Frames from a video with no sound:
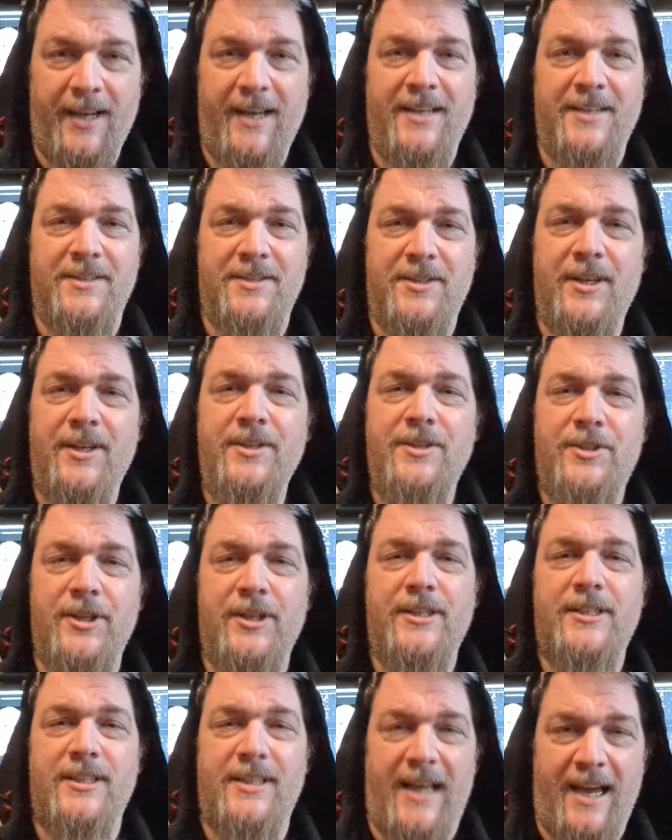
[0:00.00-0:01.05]
has done
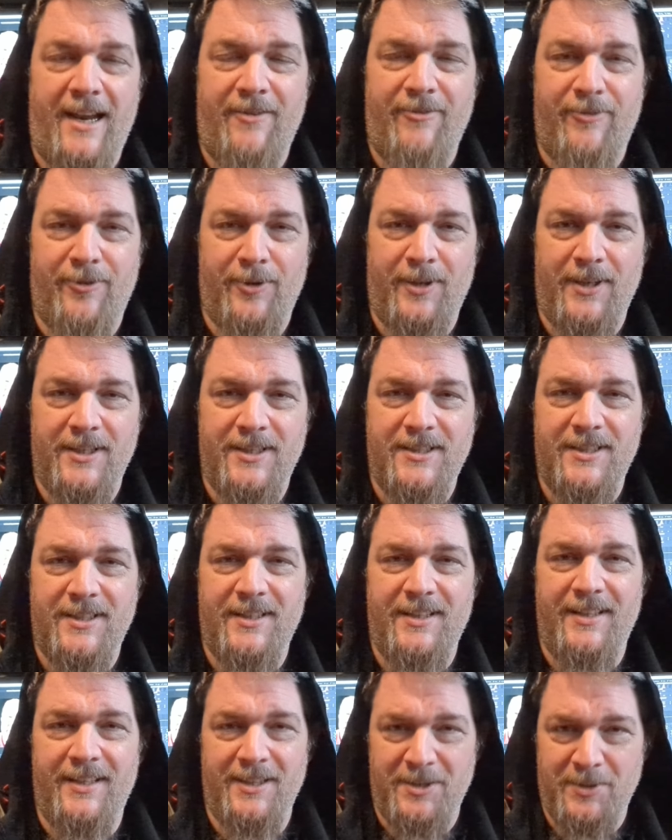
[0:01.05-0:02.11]
just that for us
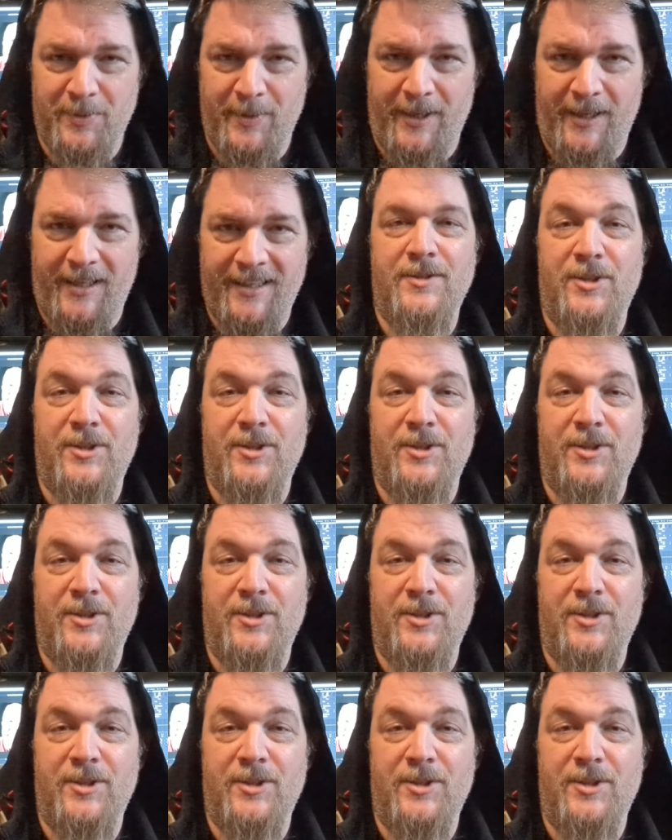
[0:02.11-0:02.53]
this week.